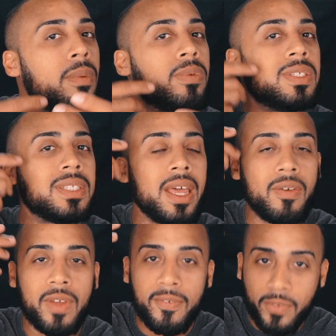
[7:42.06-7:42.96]
set
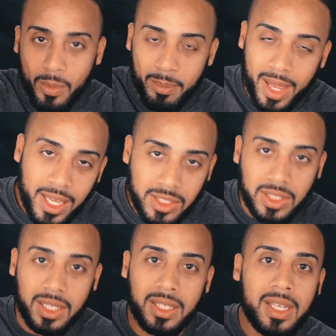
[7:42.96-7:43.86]
of
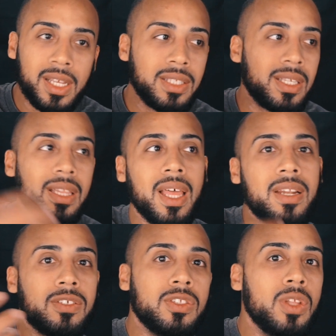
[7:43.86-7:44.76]
information to let us